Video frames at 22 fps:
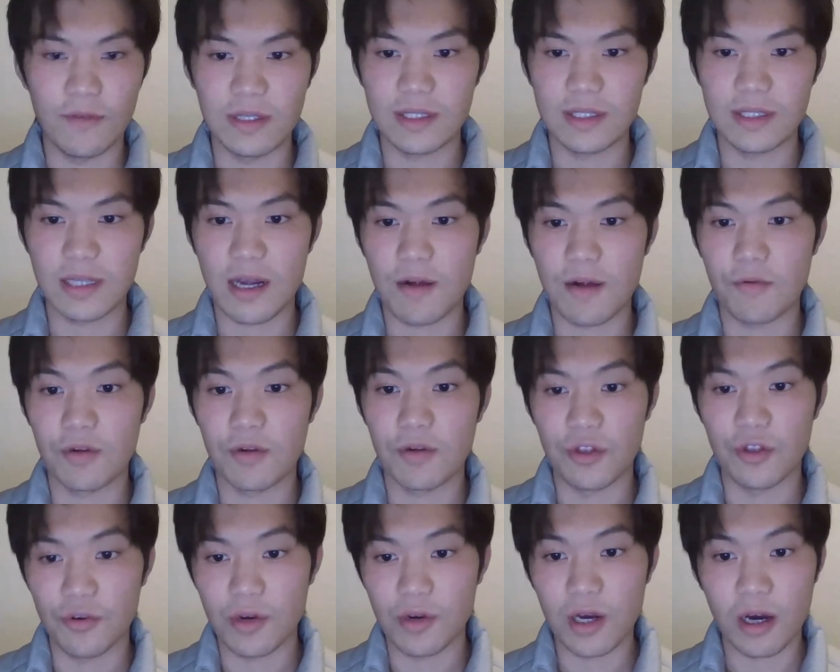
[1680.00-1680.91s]
our
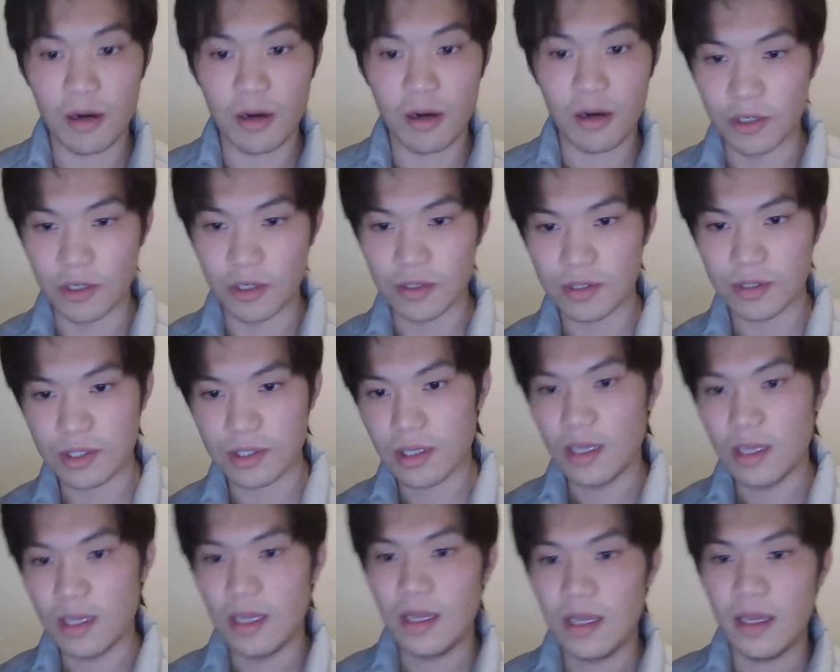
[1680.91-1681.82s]
newcomers,
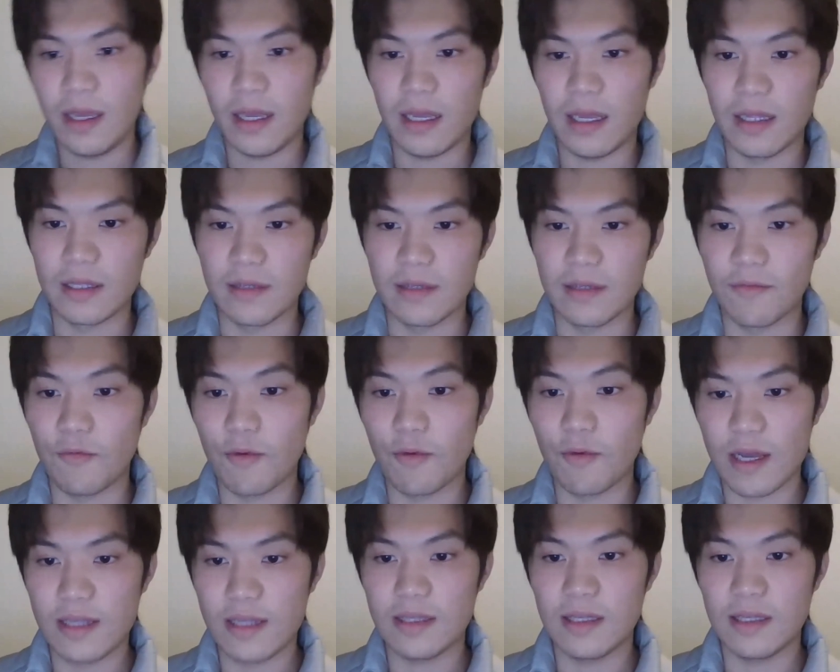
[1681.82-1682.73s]
and one
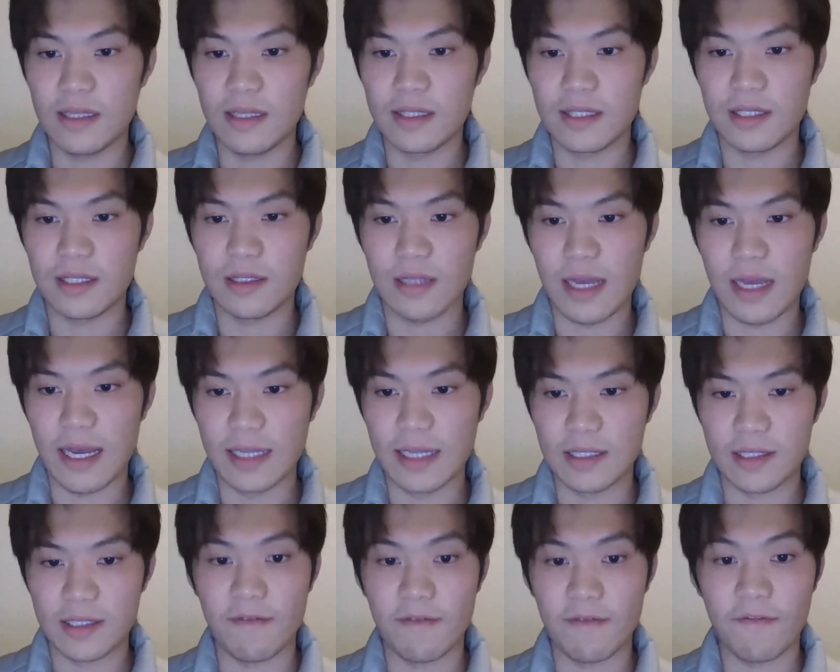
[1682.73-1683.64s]
is at
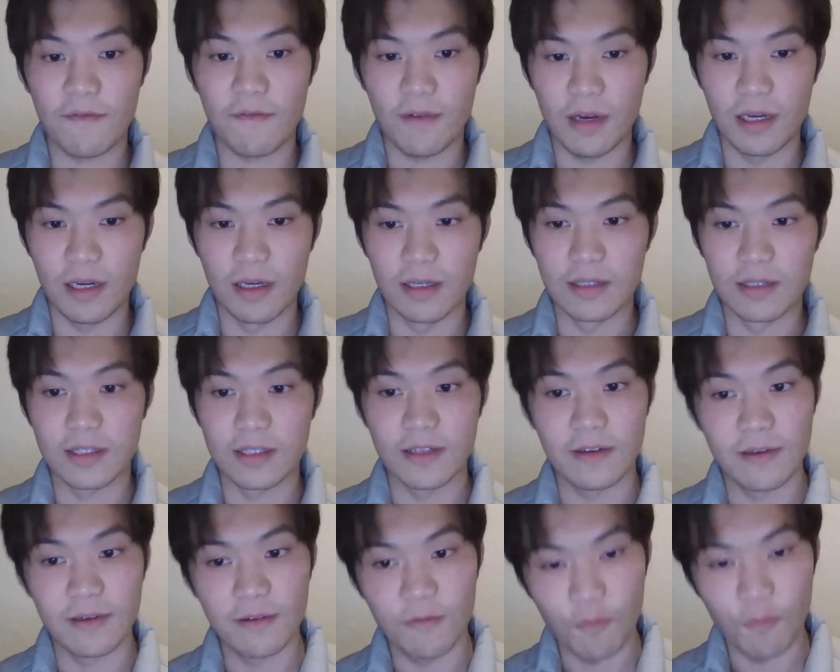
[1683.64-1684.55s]

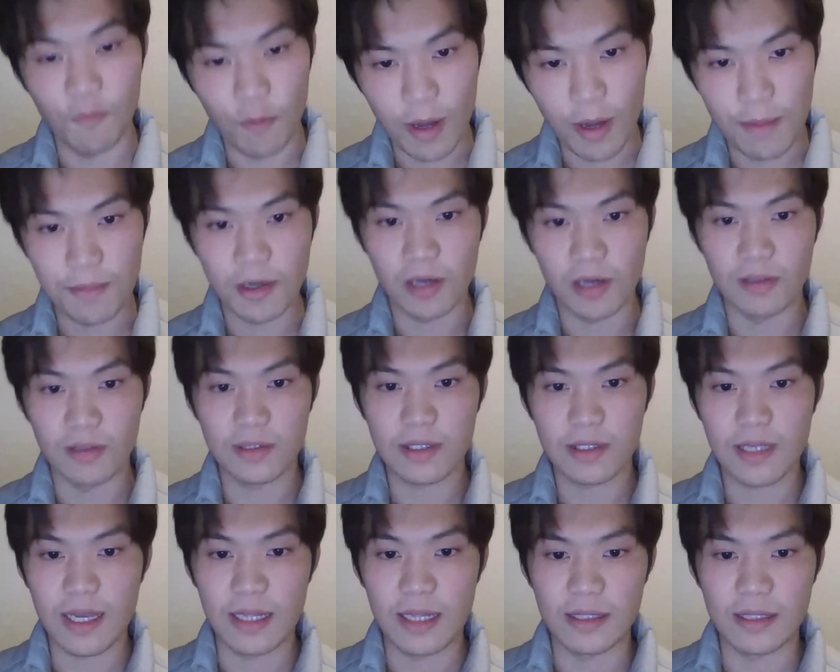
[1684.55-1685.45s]
the 1 month,
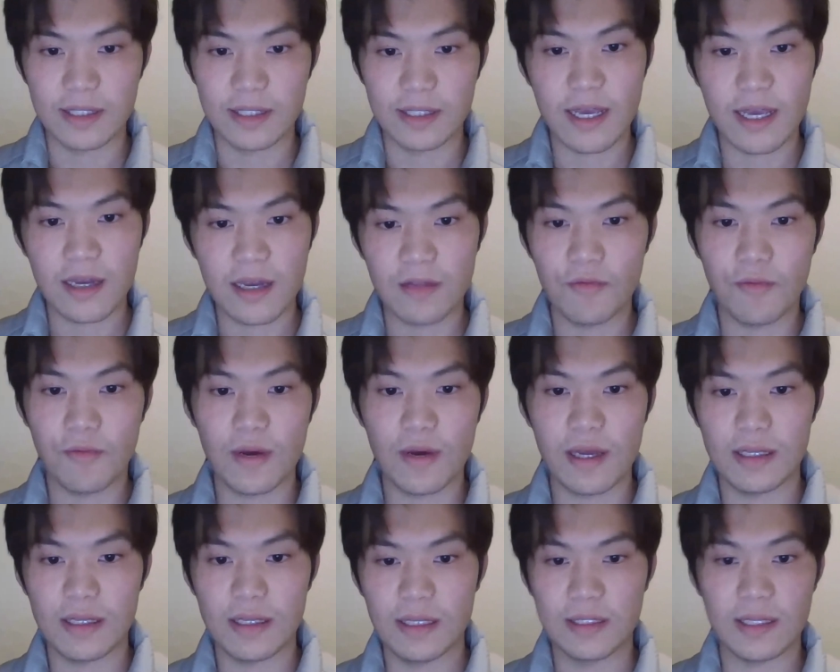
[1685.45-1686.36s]
and the second one
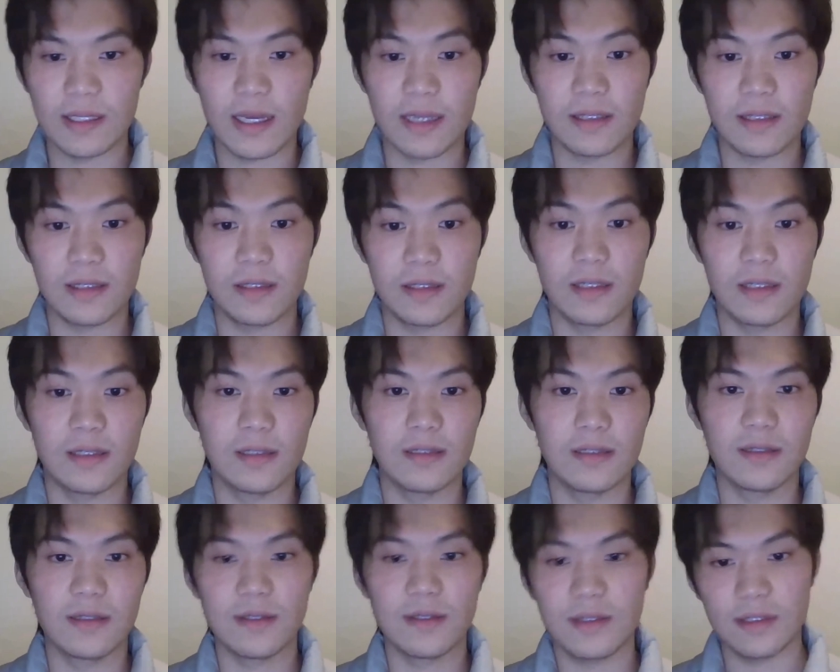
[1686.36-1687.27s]
is at the
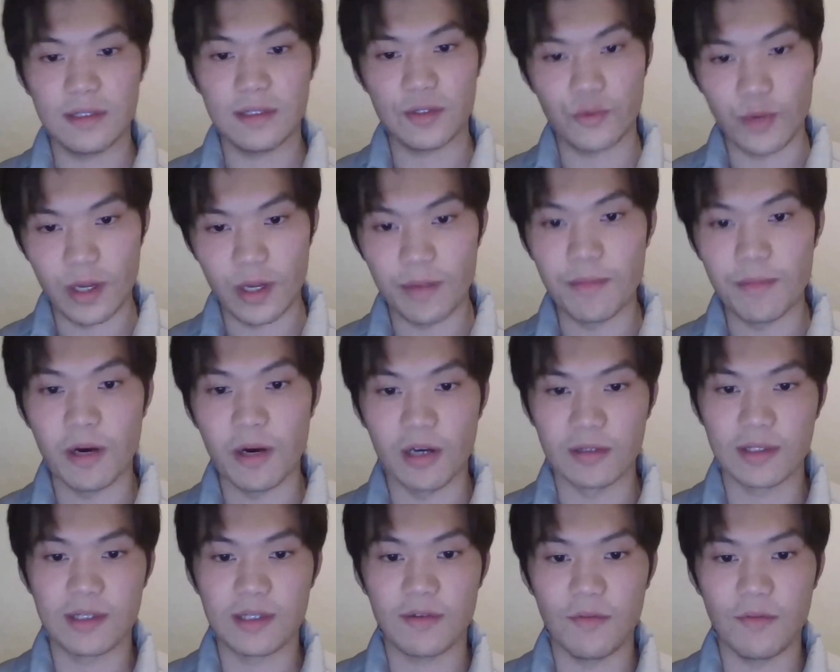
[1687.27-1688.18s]
3
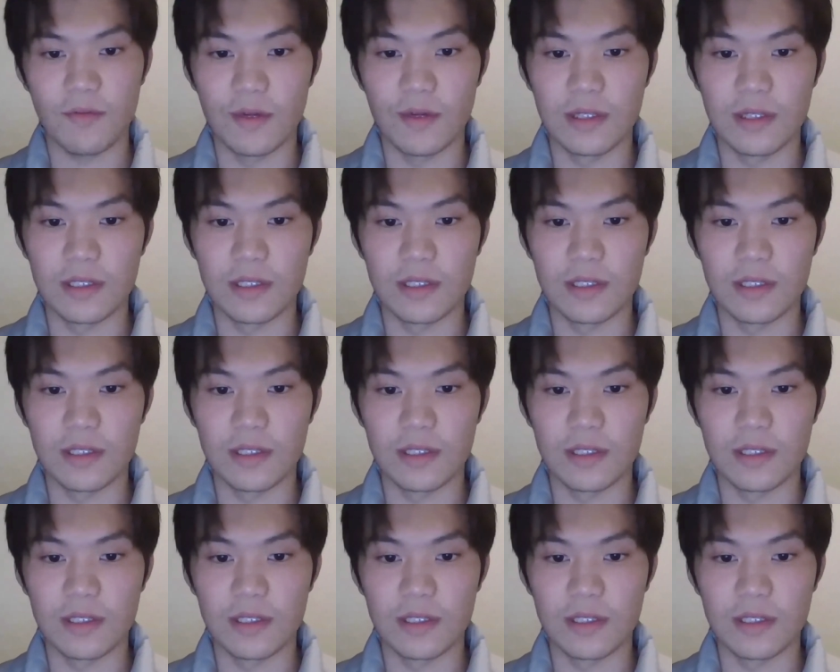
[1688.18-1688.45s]
months when